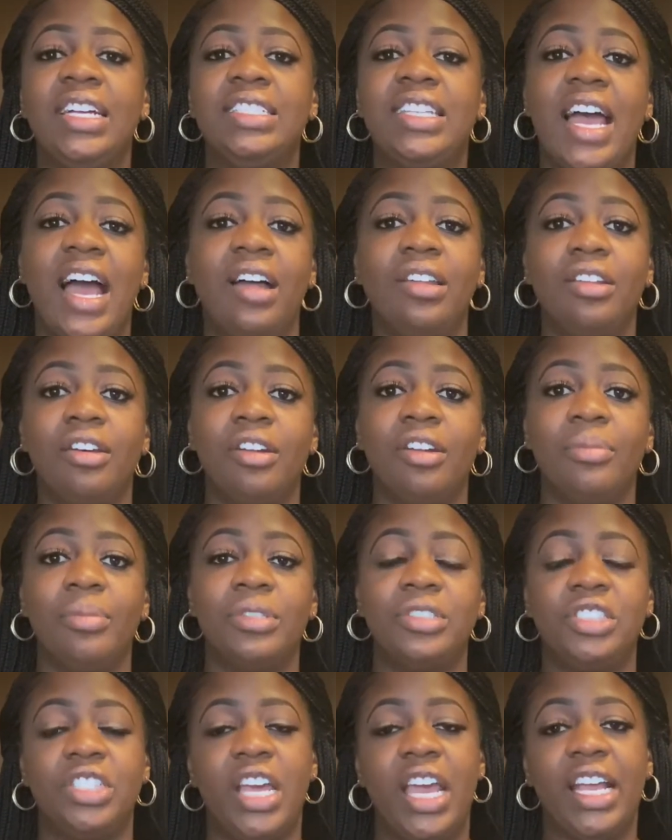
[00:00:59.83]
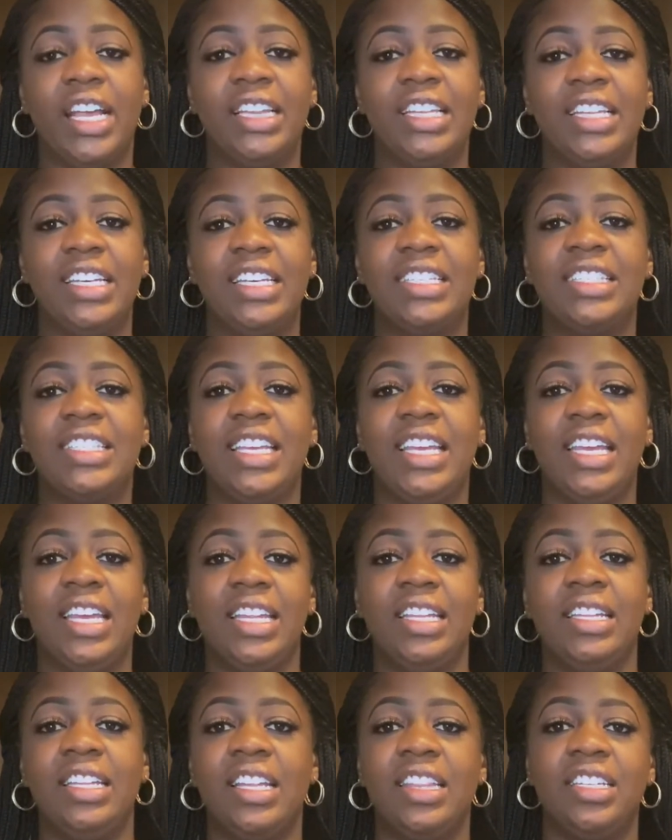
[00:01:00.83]
downloadable checklist
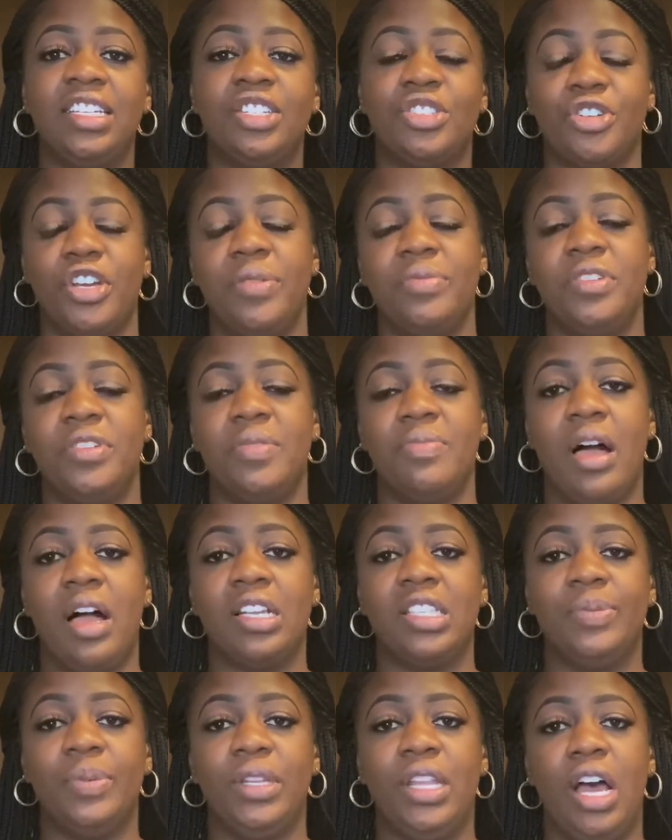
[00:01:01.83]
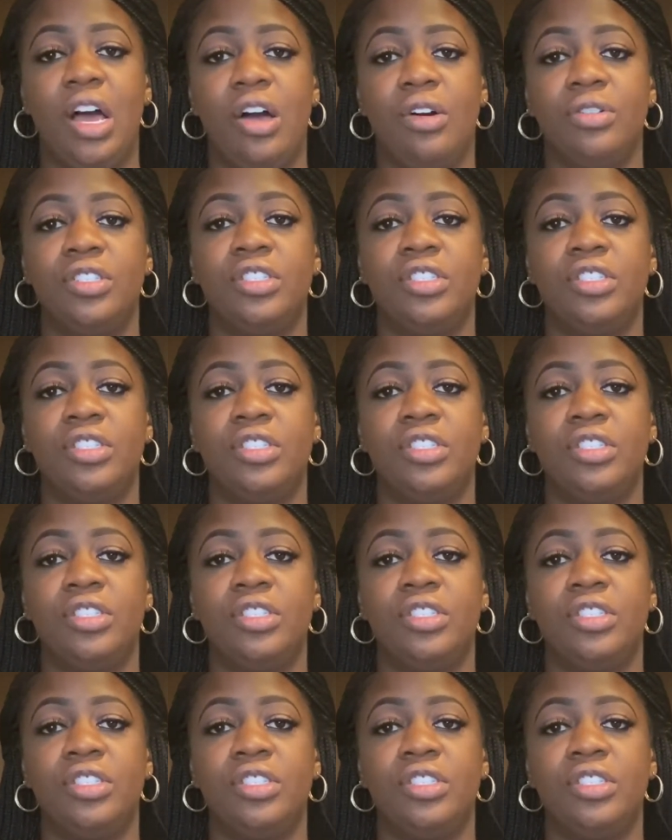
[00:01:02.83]
in the description box below.